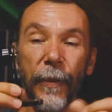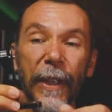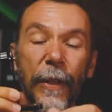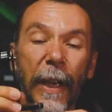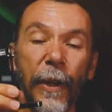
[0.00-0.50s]

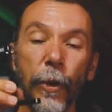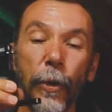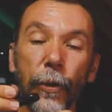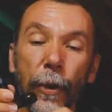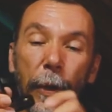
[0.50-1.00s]
These are kind of
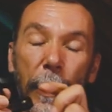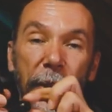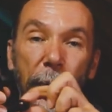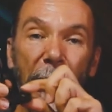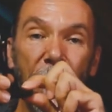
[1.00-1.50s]
cool. So
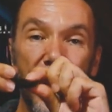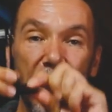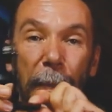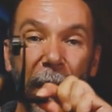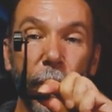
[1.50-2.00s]
it's a mount that
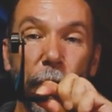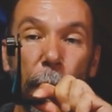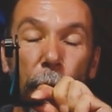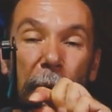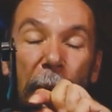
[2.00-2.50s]
can mount on
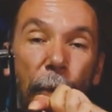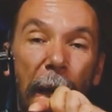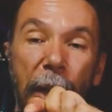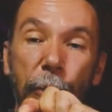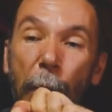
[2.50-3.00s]
top of your camera
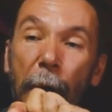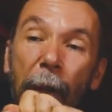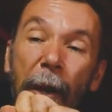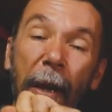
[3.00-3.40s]
as well,